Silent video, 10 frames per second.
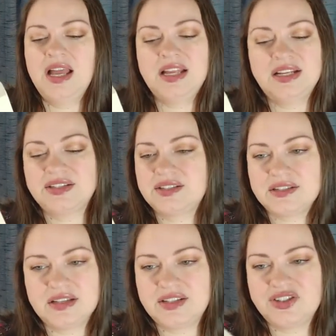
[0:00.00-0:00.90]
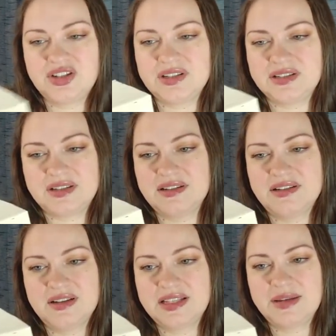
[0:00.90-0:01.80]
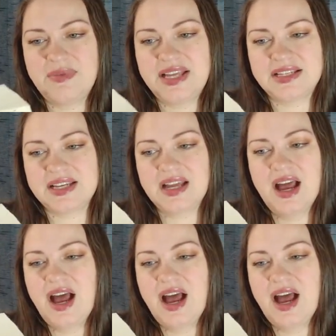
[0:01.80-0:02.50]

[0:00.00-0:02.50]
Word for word: It is, it's just, it's amazing.